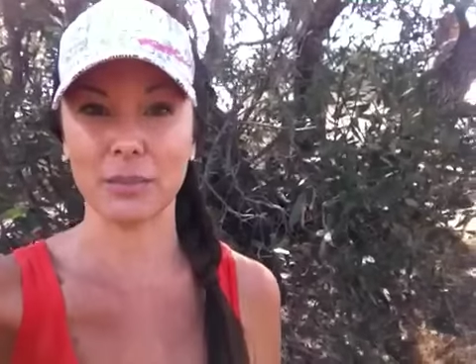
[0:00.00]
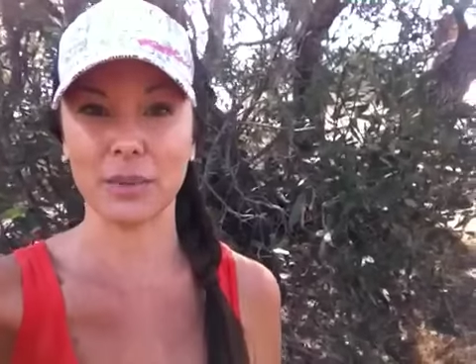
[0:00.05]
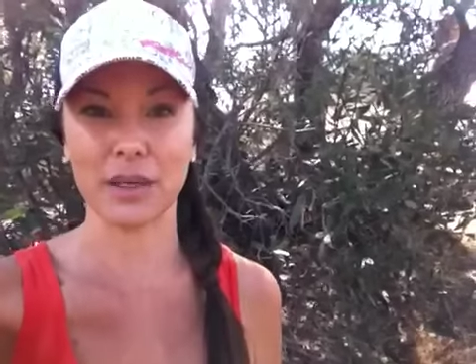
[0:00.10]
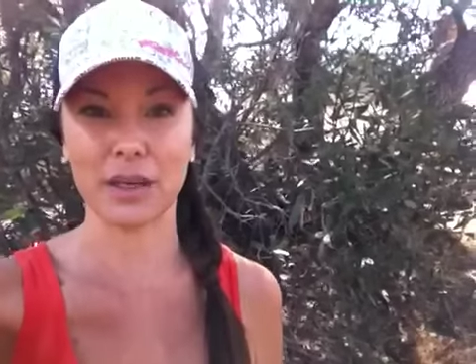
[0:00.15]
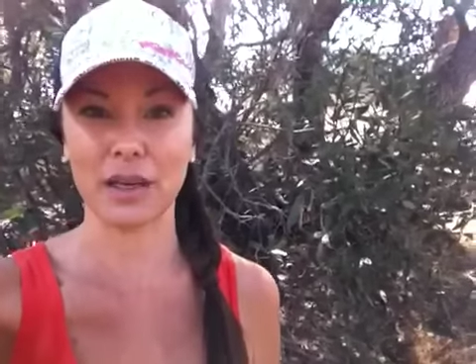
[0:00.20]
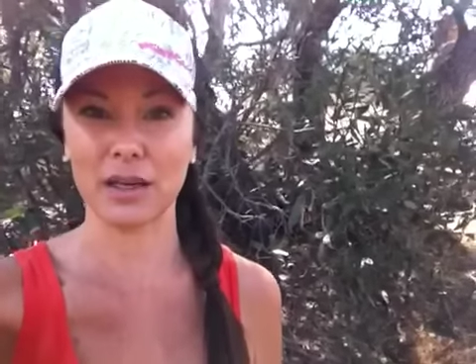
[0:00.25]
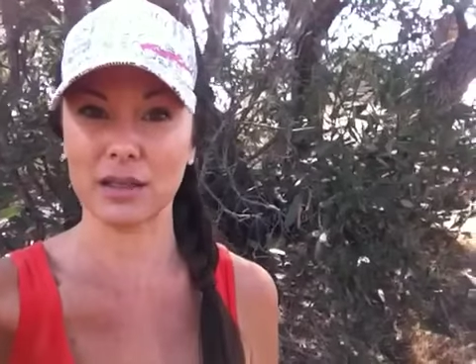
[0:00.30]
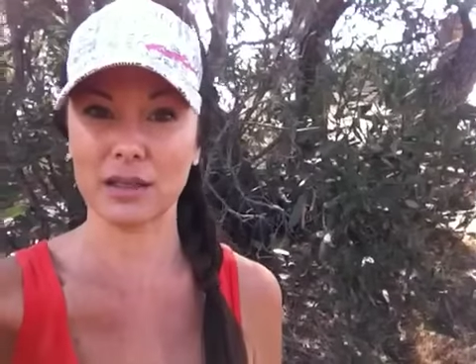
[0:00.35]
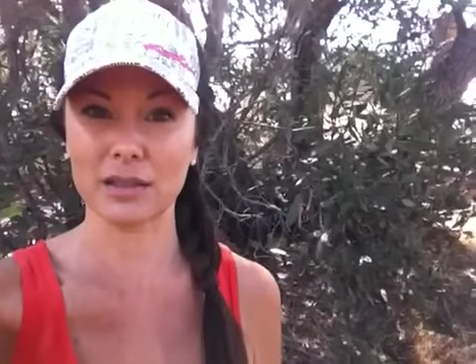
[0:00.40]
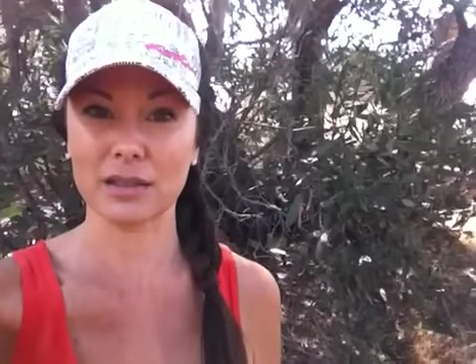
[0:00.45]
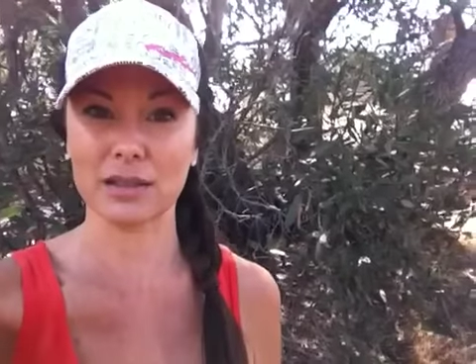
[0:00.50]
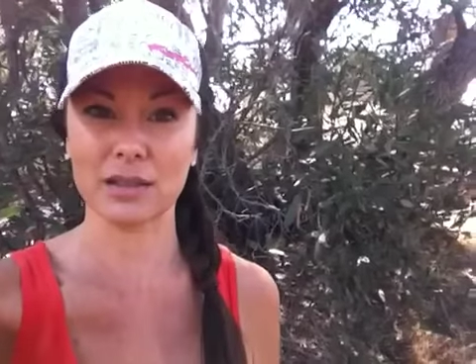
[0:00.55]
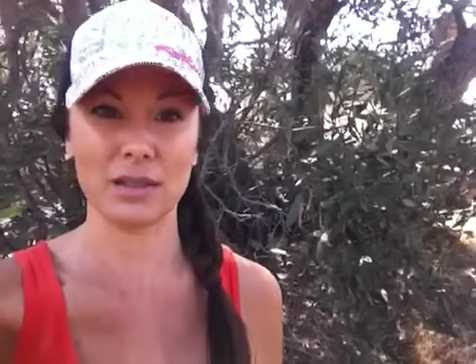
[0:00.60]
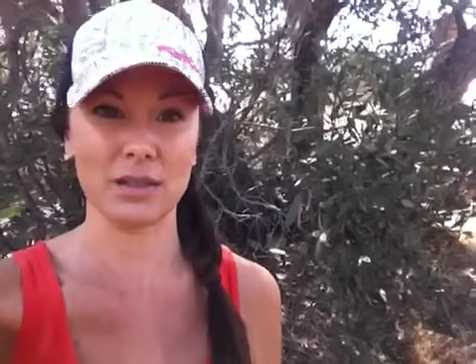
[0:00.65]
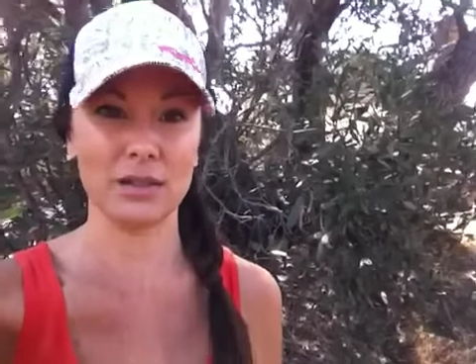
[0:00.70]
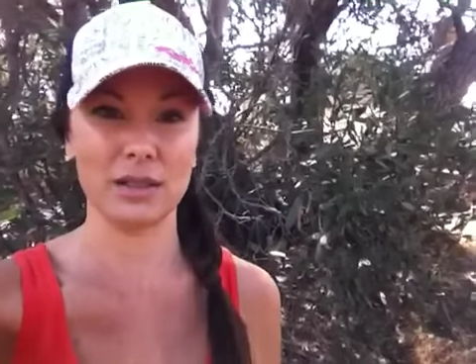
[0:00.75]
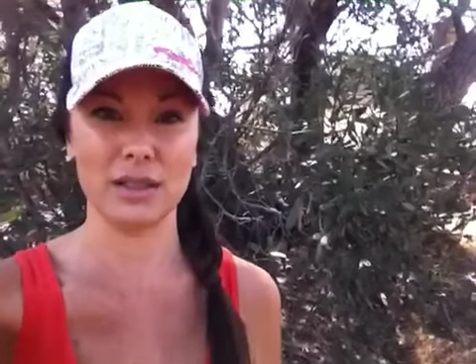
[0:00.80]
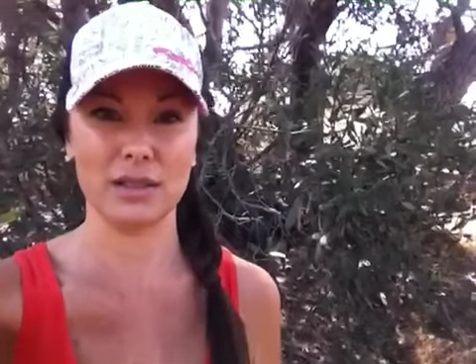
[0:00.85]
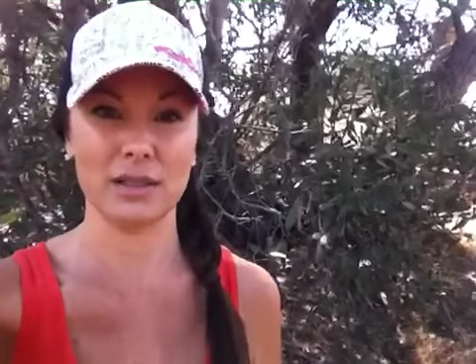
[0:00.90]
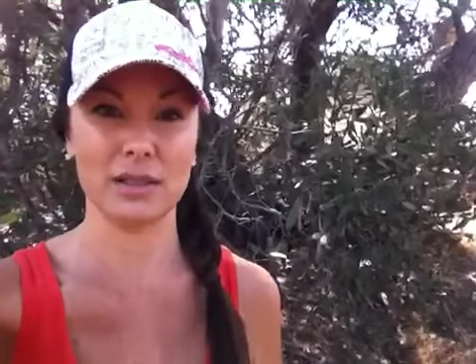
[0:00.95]
because
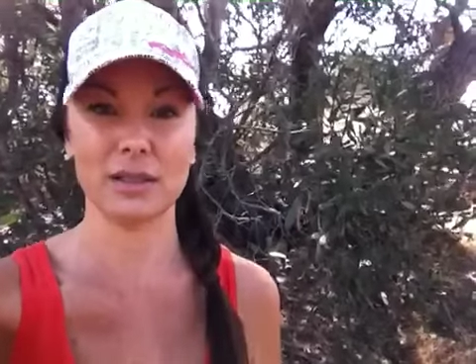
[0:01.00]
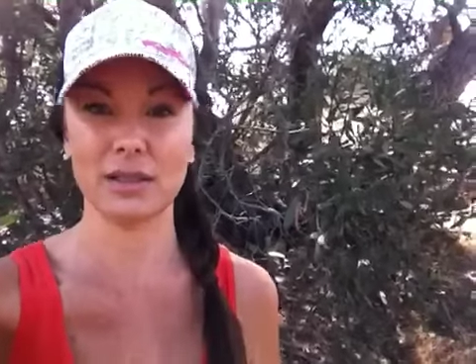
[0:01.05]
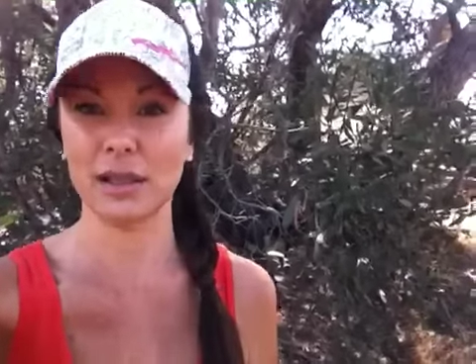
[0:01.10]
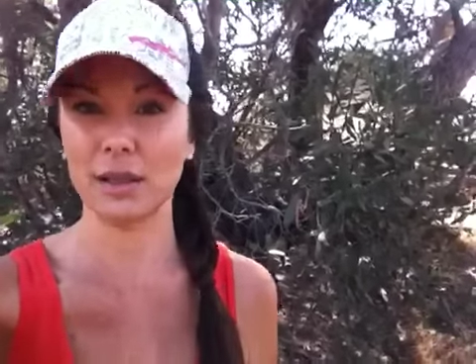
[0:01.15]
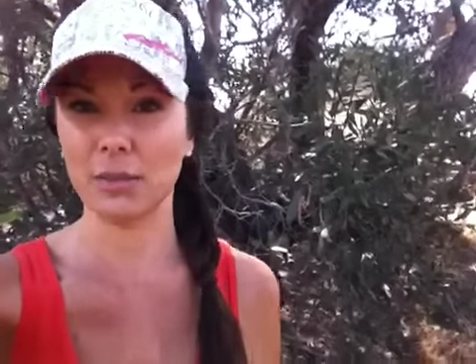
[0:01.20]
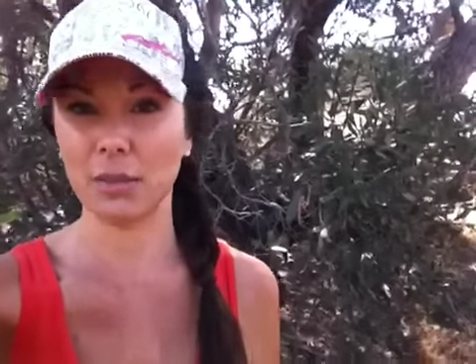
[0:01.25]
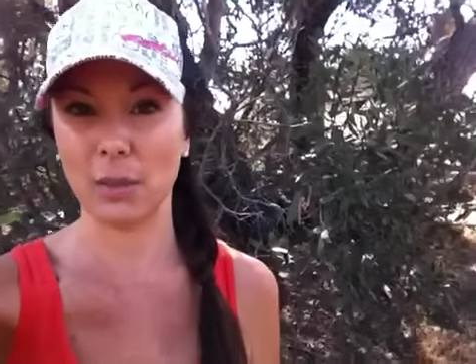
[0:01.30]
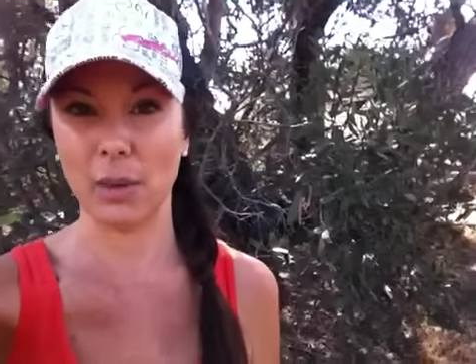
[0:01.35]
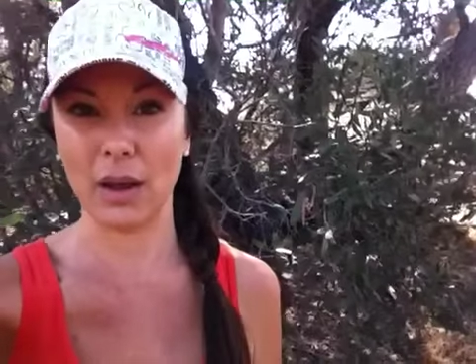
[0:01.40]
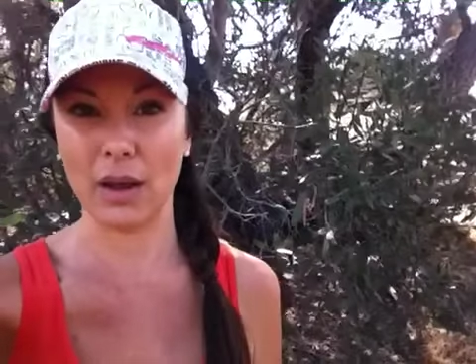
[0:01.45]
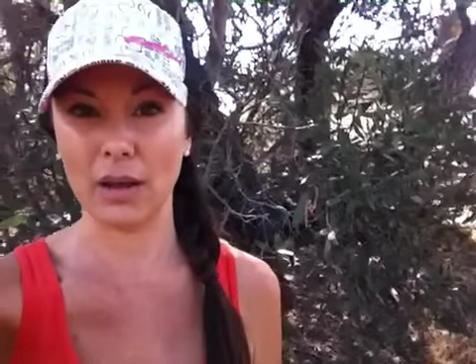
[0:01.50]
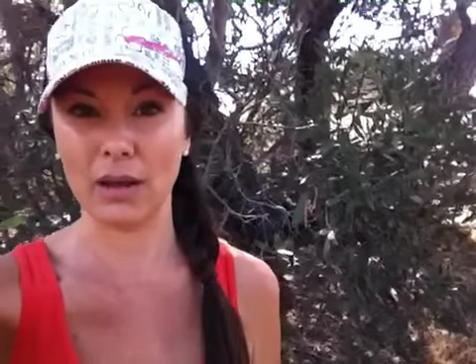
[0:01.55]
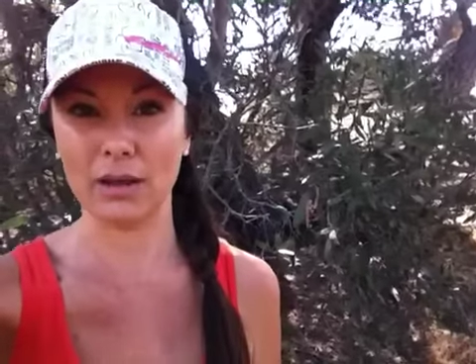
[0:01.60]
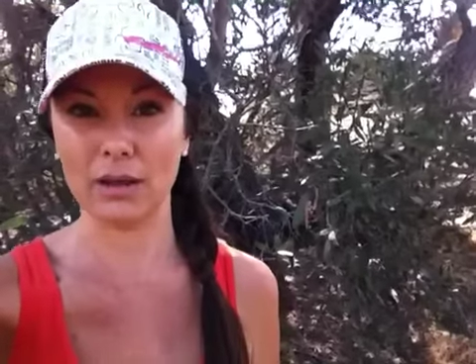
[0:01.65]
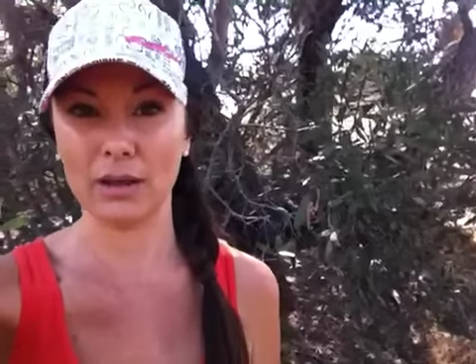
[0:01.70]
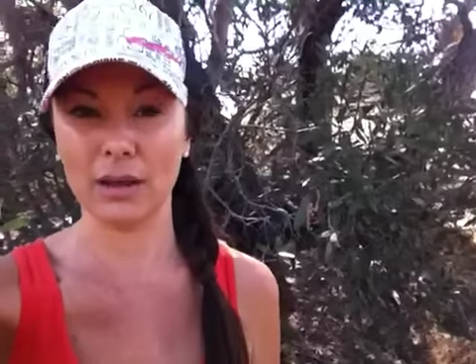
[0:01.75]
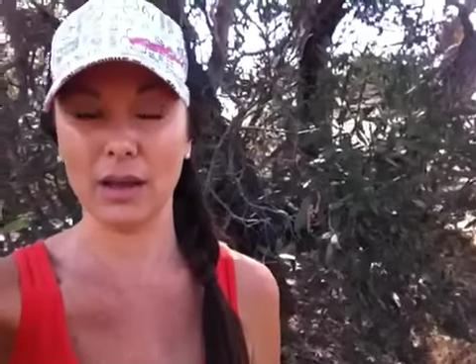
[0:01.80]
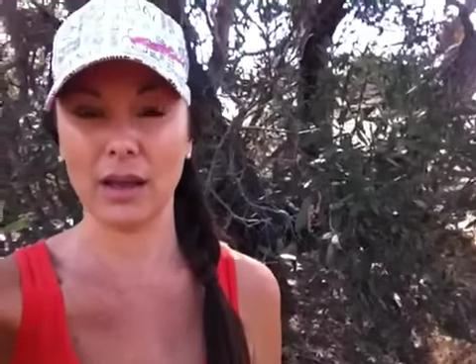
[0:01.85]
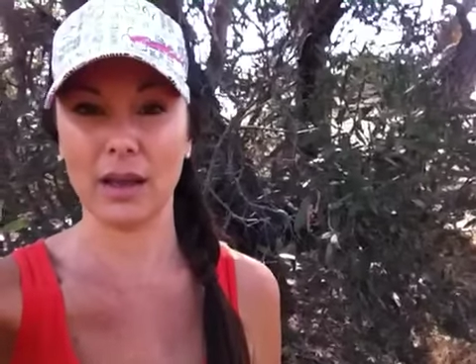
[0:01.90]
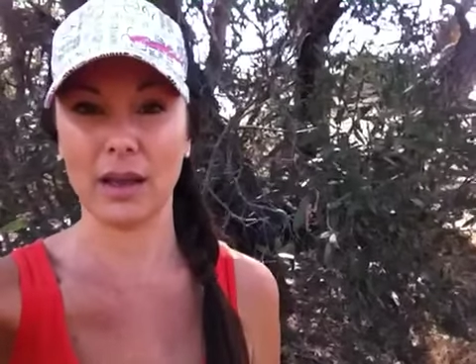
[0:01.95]
you didn't sleep well,